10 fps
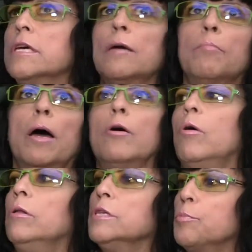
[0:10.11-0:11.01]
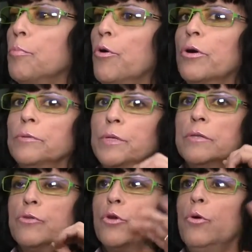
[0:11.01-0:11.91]
think about all these programs
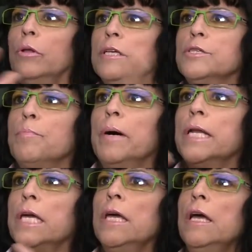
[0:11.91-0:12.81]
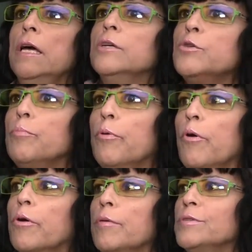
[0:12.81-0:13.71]
and throw all this money to
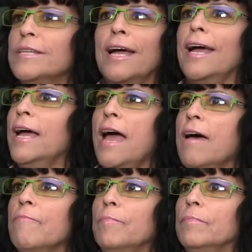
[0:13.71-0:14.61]
programs that have